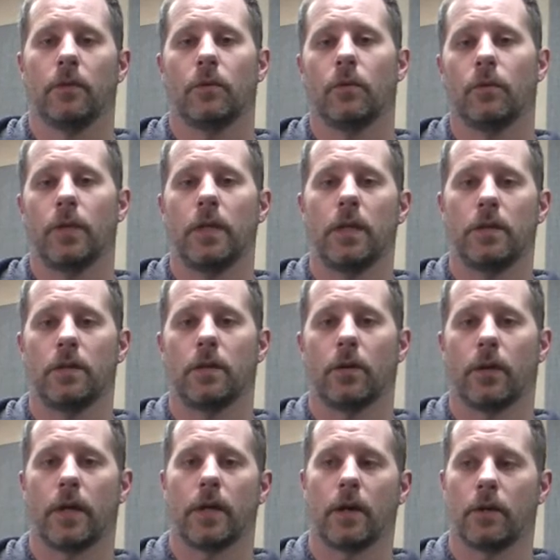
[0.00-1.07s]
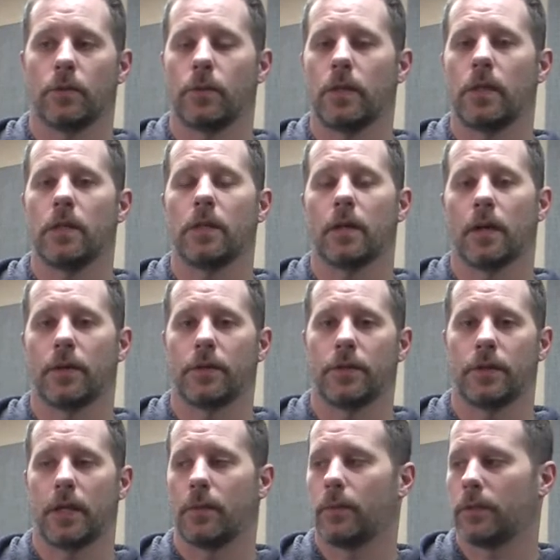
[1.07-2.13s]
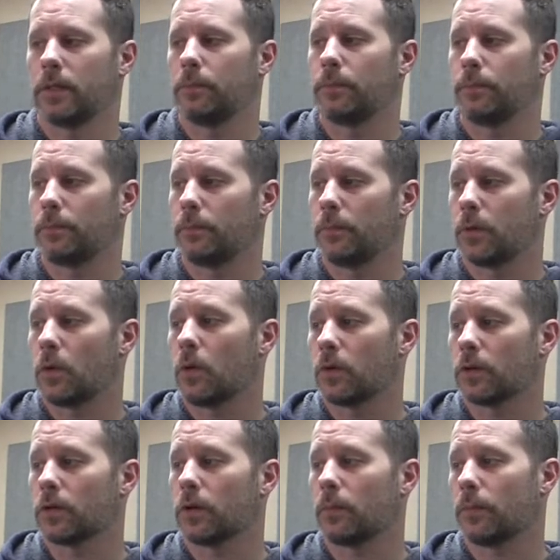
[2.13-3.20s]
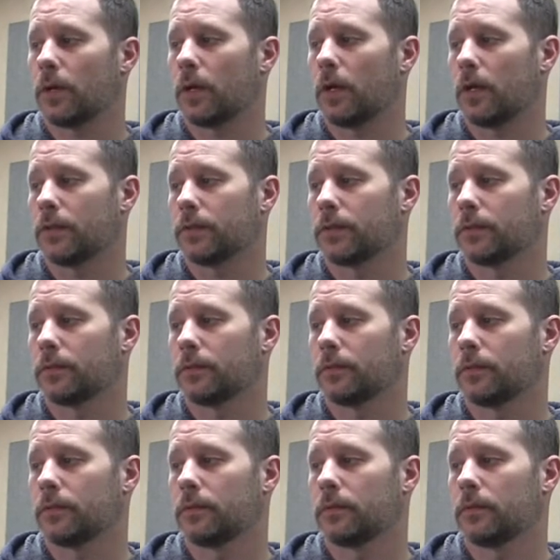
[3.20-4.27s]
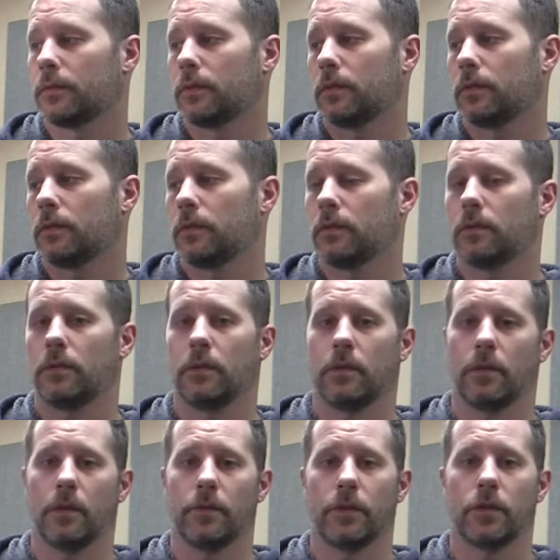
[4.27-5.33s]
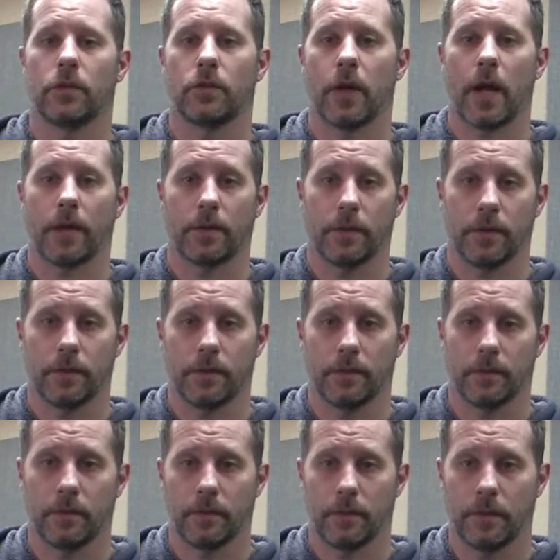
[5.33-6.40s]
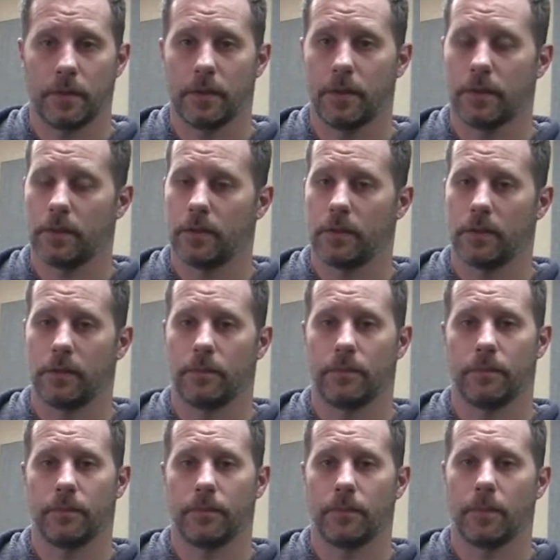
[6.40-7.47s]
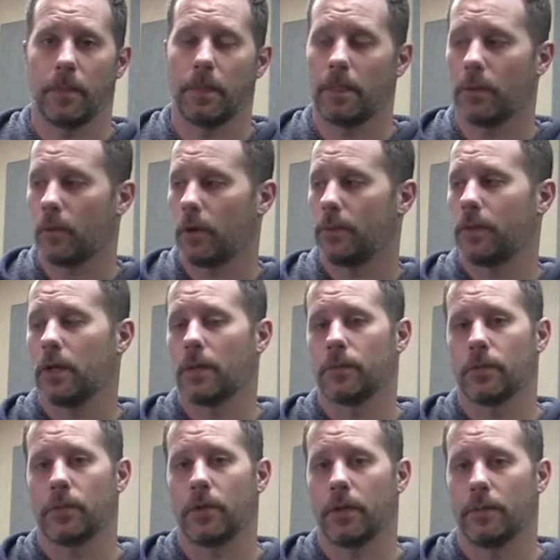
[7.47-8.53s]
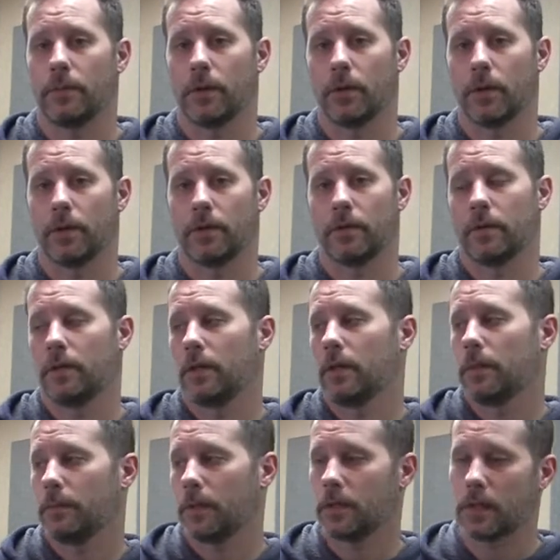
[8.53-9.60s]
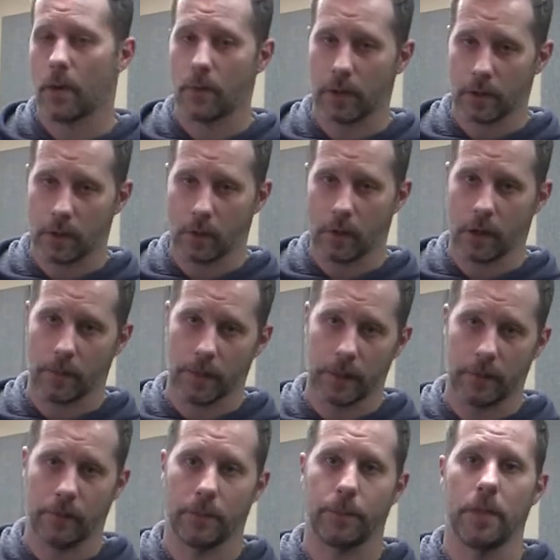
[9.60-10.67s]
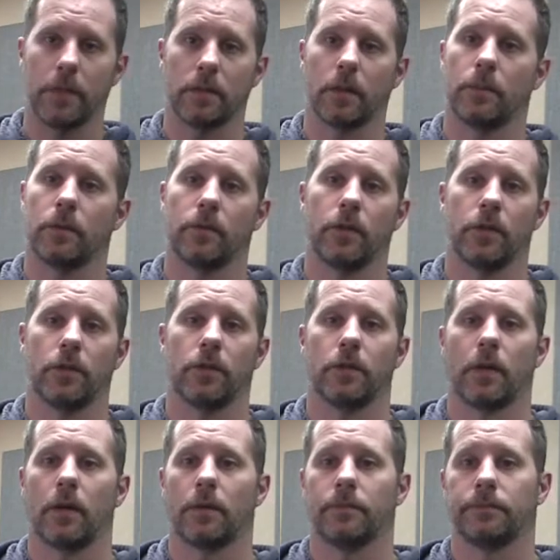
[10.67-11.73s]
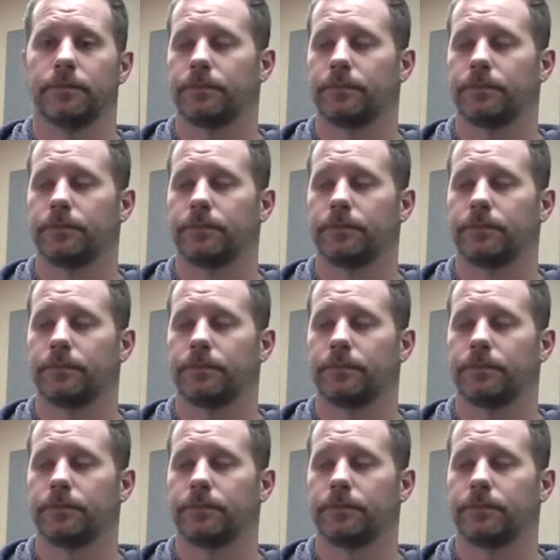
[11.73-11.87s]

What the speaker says: what we need to know right now is we need to understand what the quarter note pulse of this track is. This is where it becomes really important, because I want to know what all my different beat subdivisions are.